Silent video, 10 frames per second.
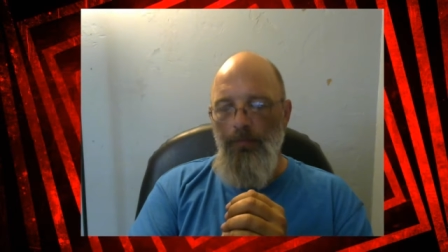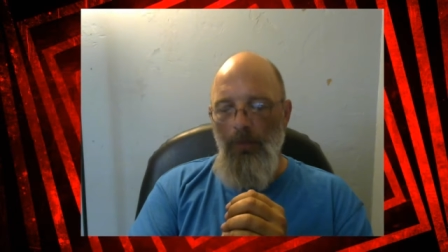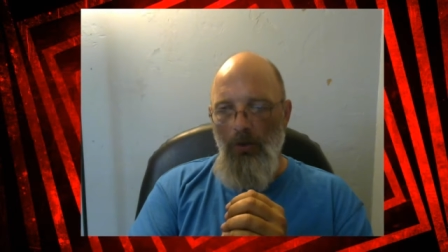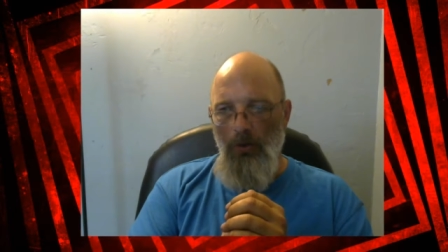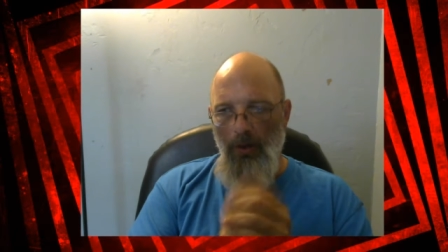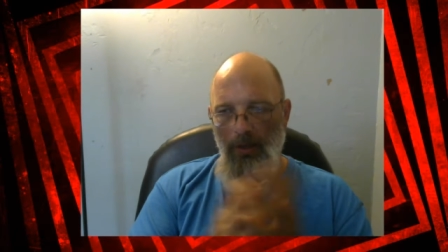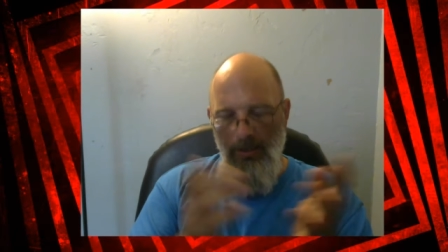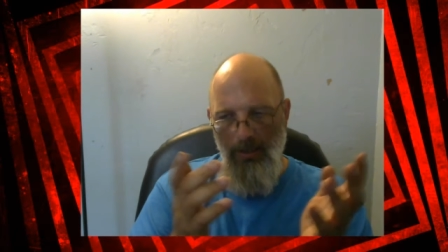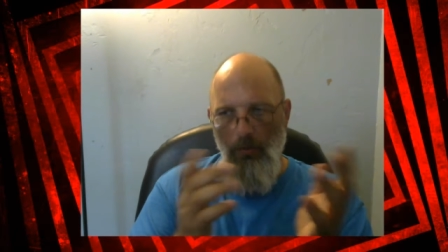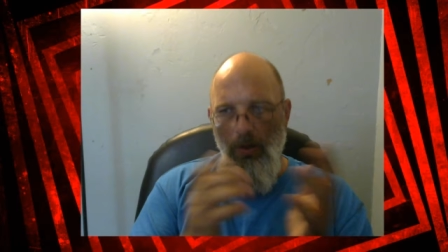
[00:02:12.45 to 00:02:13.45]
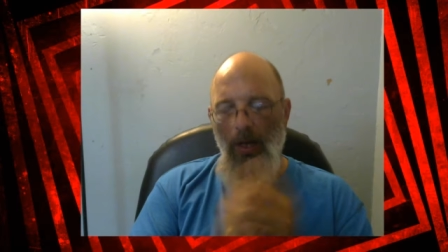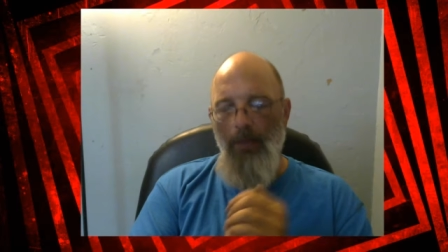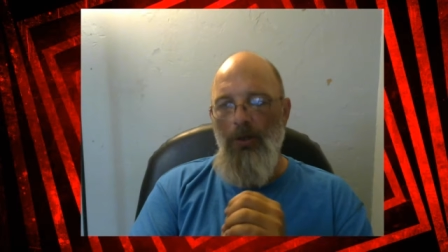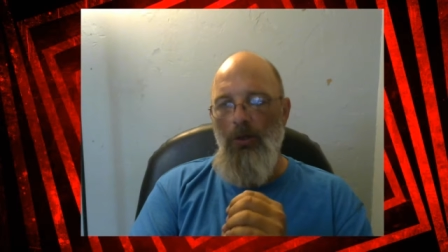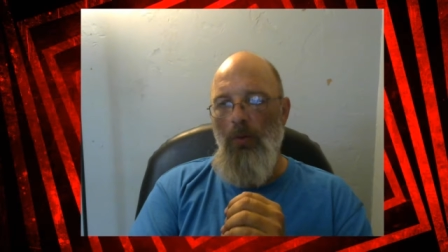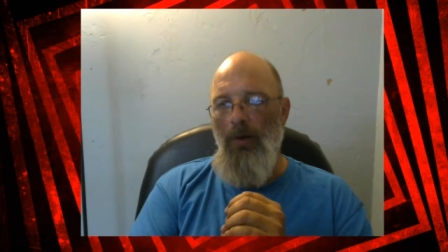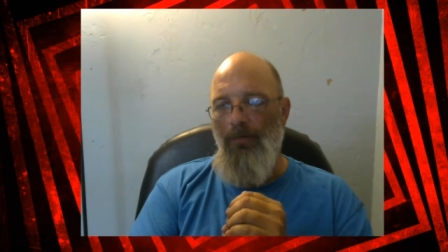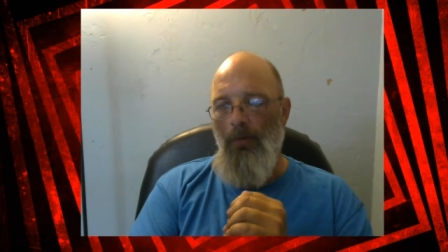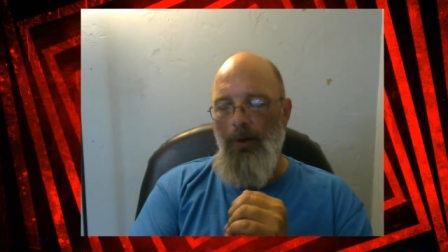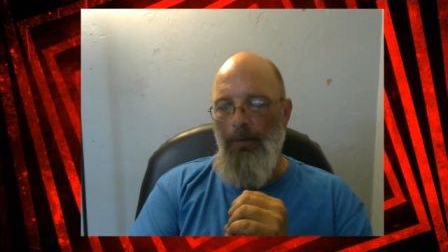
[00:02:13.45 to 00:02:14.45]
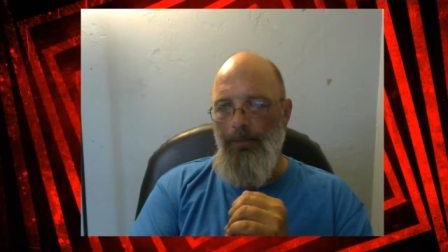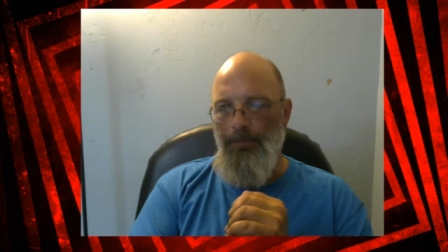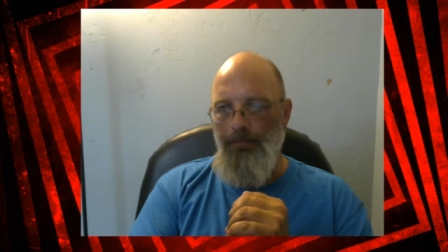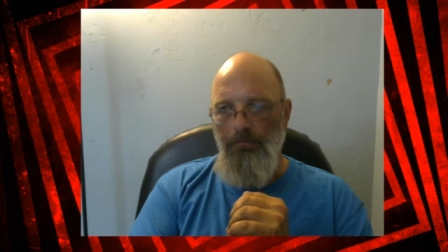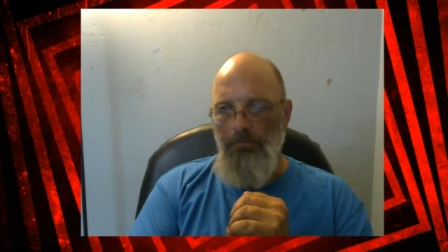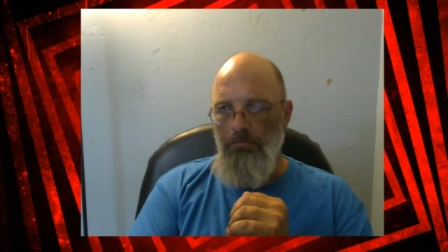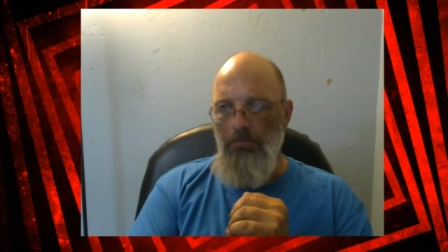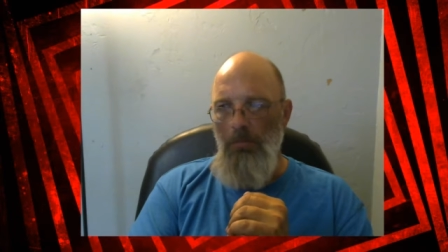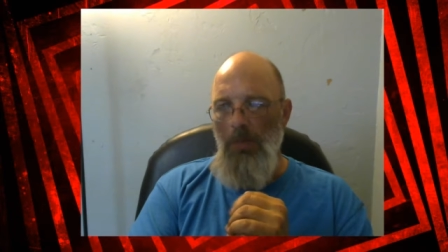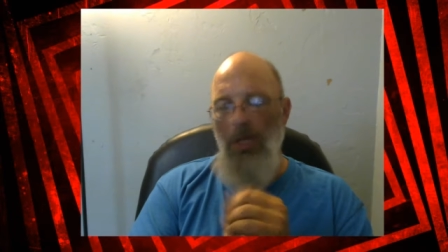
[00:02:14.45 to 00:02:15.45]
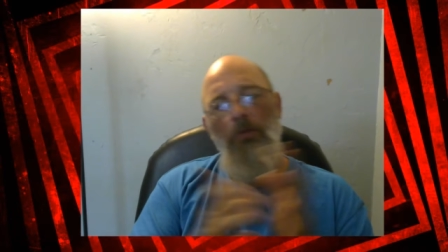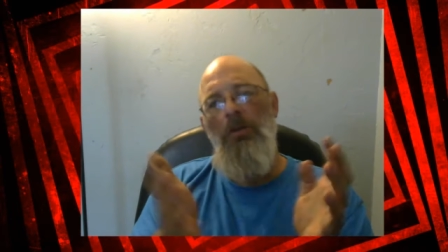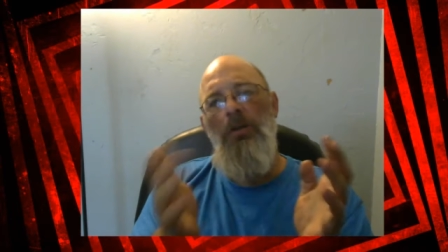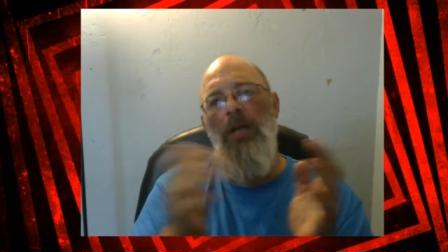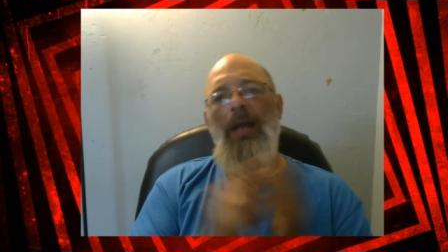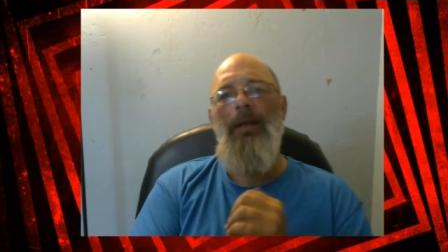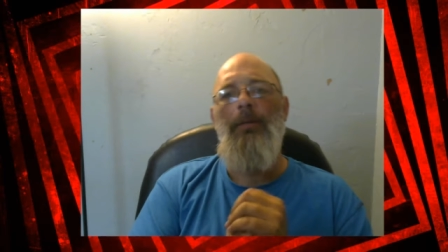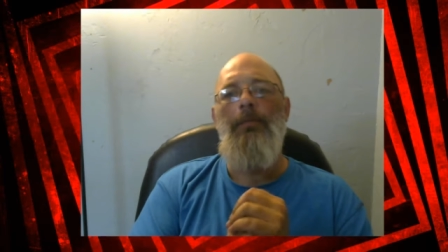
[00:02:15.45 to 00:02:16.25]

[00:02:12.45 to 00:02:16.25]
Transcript: So I said, well, how much do you want for it? He goes, you take it.